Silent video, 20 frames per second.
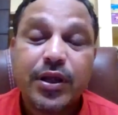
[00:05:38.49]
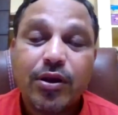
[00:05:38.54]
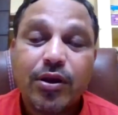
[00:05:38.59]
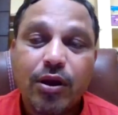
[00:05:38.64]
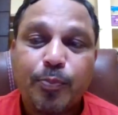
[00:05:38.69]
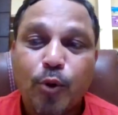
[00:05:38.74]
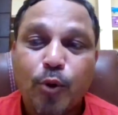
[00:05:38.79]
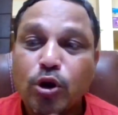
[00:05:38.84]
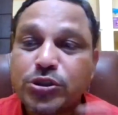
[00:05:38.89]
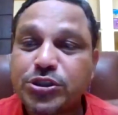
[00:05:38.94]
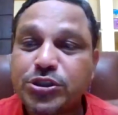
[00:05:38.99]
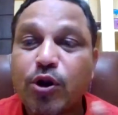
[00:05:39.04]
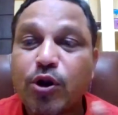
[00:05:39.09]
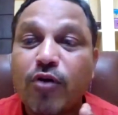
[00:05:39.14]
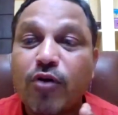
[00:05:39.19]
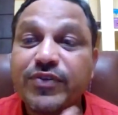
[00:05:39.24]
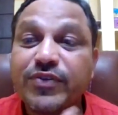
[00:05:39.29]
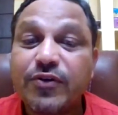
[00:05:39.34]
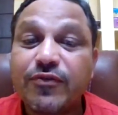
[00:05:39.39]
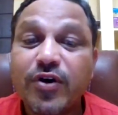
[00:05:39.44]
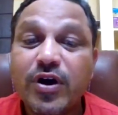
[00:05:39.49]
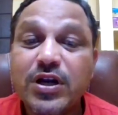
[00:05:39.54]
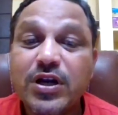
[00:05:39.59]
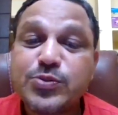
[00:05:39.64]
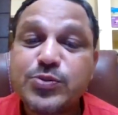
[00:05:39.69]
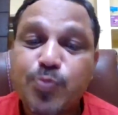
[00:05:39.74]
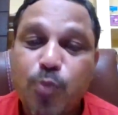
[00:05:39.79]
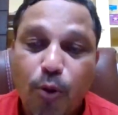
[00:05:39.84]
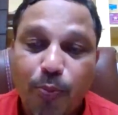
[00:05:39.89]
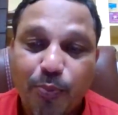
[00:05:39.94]
proportion of the
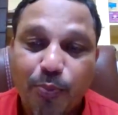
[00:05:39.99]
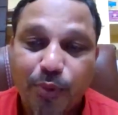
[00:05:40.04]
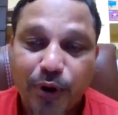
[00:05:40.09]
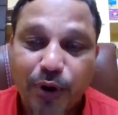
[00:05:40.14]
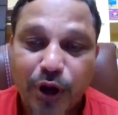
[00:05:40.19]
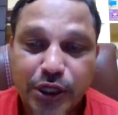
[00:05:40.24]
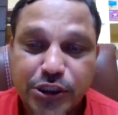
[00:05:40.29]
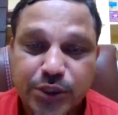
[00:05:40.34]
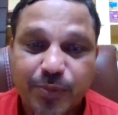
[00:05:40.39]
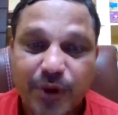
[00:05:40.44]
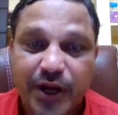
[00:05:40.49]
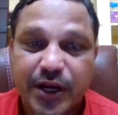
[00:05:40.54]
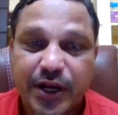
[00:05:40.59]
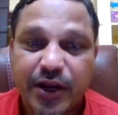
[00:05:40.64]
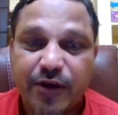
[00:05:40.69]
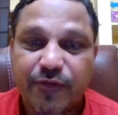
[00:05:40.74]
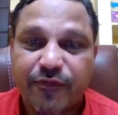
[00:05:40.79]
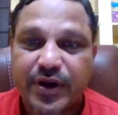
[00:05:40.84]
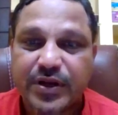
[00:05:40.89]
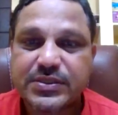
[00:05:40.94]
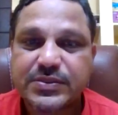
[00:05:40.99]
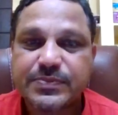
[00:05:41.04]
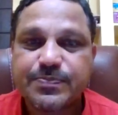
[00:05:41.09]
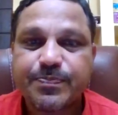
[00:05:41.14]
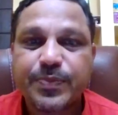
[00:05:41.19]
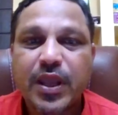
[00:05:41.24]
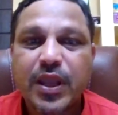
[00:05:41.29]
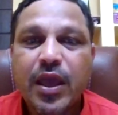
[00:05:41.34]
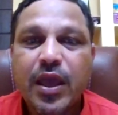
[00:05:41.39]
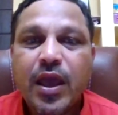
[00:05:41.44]
world's population, my dear friends.